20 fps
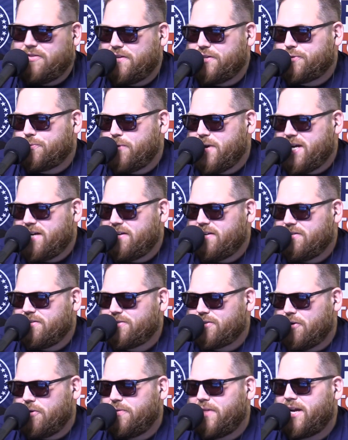this week.
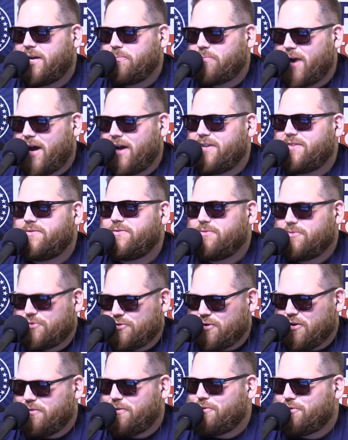So they could probably
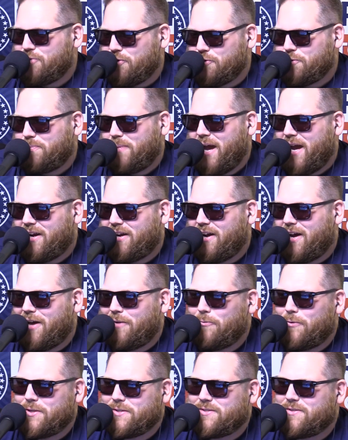turn the juice back
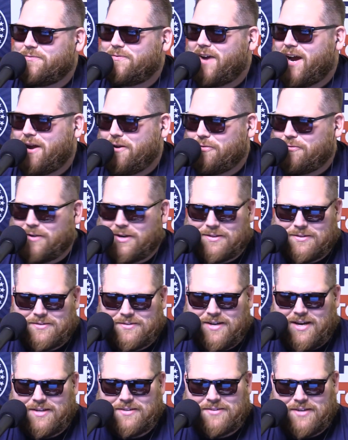on once the fire threat's
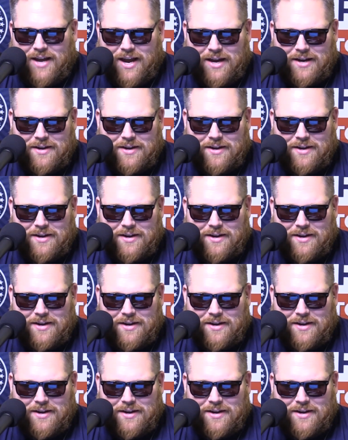not as high.